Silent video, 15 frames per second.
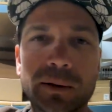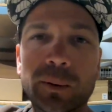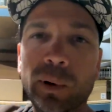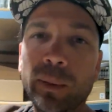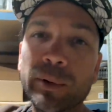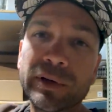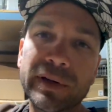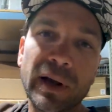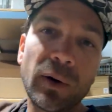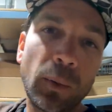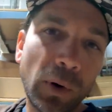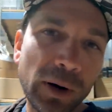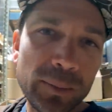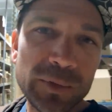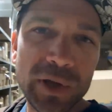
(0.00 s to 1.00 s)
ribbon tail
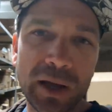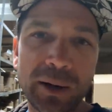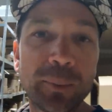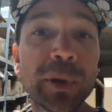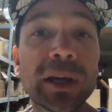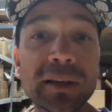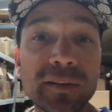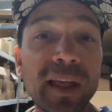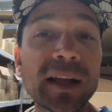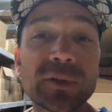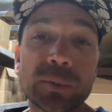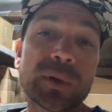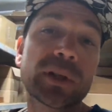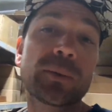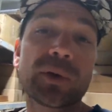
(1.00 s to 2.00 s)
worms on them, because
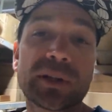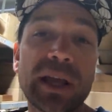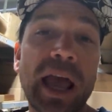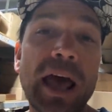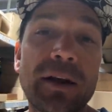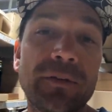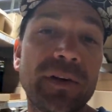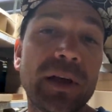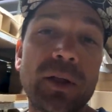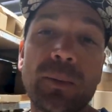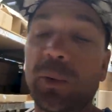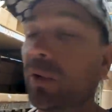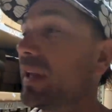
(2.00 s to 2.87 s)
that's really what they had available.